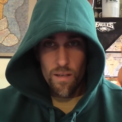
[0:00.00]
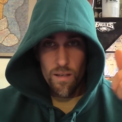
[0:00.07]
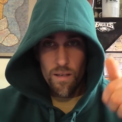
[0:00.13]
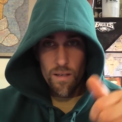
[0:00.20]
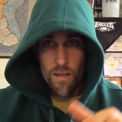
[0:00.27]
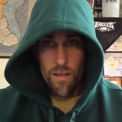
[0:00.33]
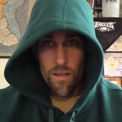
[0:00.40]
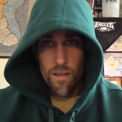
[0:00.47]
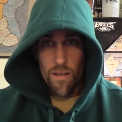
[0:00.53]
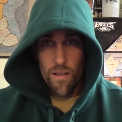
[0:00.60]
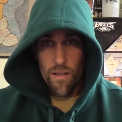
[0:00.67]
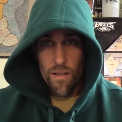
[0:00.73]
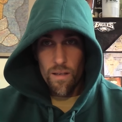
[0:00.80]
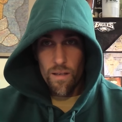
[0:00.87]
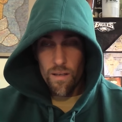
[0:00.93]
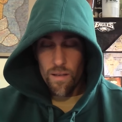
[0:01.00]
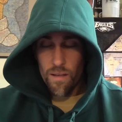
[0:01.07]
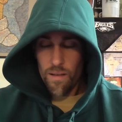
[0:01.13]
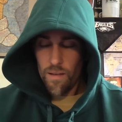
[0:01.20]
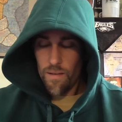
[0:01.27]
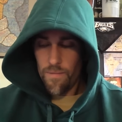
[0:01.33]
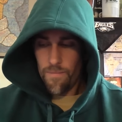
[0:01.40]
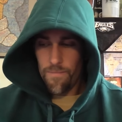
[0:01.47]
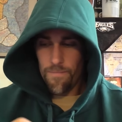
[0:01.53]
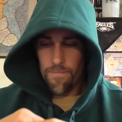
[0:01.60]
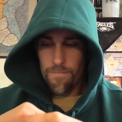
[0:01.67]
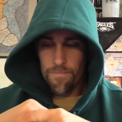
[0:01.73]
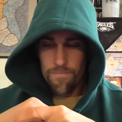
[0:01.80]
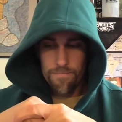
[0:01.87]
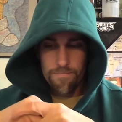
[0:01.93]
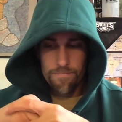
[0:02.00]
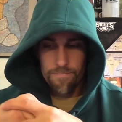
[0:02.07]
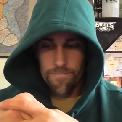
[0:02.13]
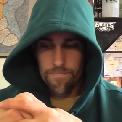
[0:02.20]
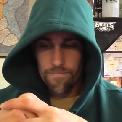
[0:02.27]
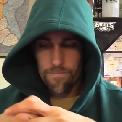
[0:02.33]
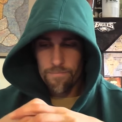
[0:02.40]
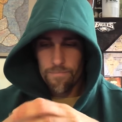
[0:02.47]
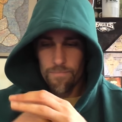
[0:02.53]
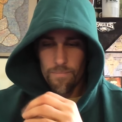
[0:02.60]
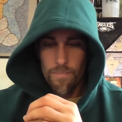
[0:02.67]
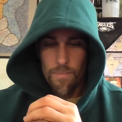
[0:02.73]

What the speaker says: [no speech]